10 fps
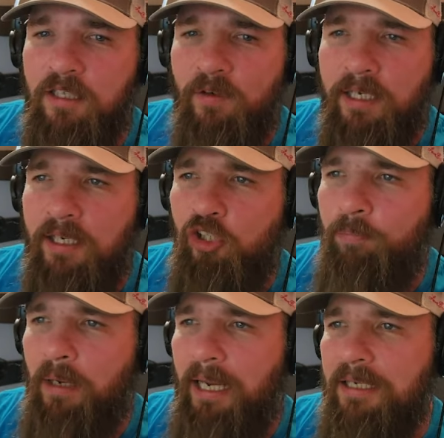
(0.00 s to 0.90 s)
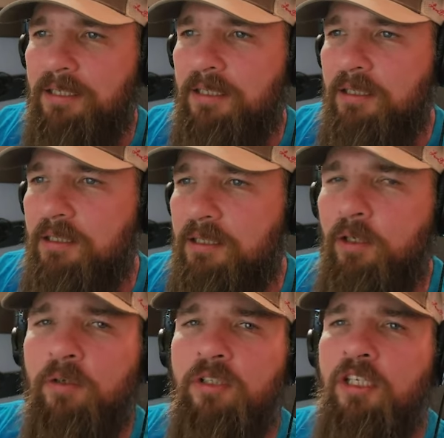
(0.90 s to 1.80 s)
an inch passes,
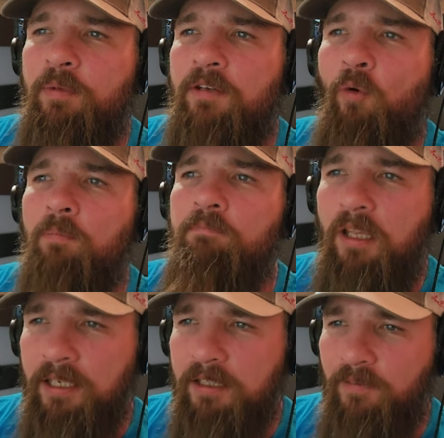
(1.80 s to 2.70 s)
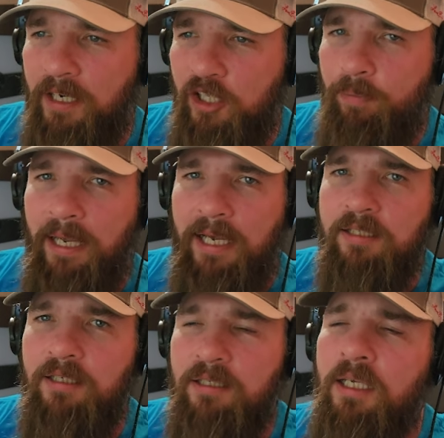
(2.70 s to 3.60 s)
4 millionth of an inch
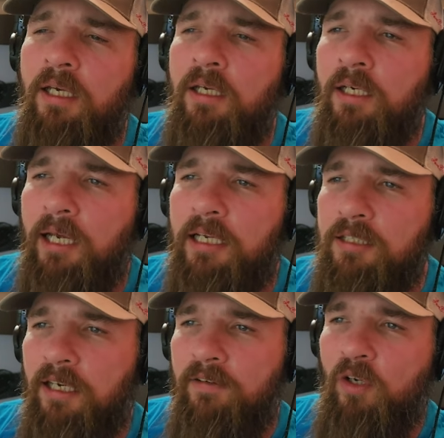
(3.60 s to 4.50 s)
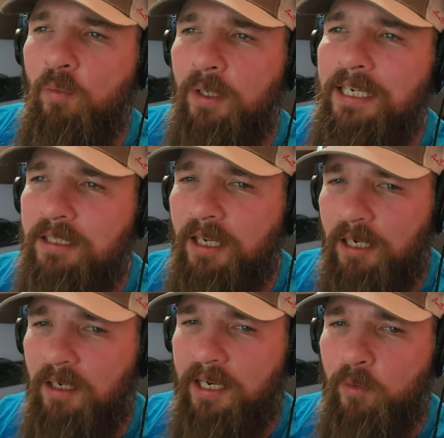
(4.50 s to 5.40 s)
passes, instead of doing what he did
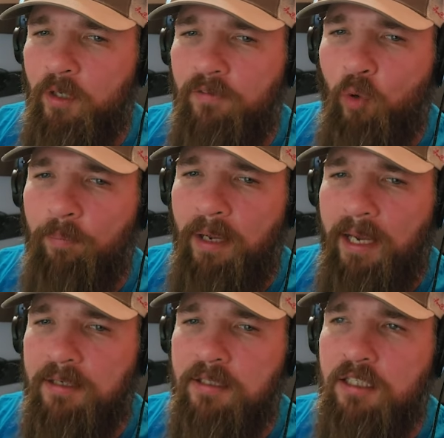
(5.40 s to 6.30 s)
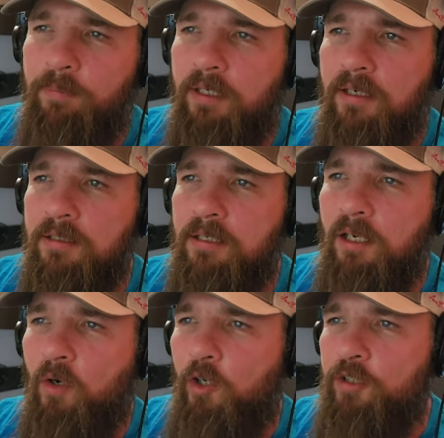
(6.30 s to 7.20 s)
in like 3 or 4 passes, because,
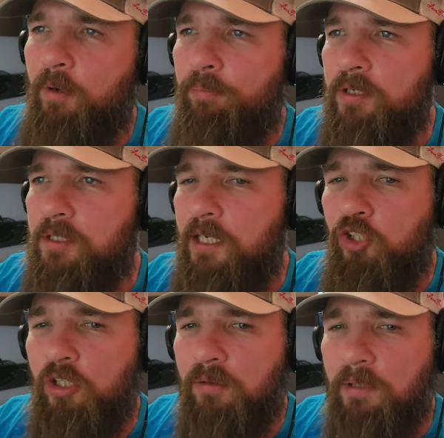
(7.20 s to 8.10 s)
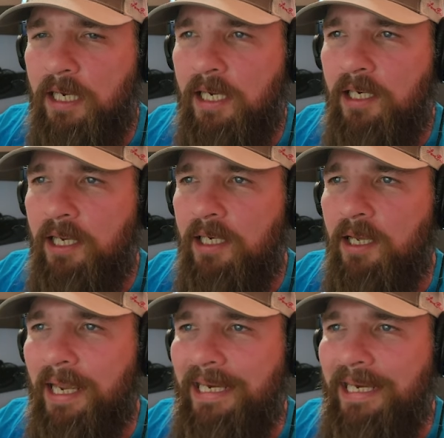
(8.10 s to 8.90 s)
ultimate precision in a hay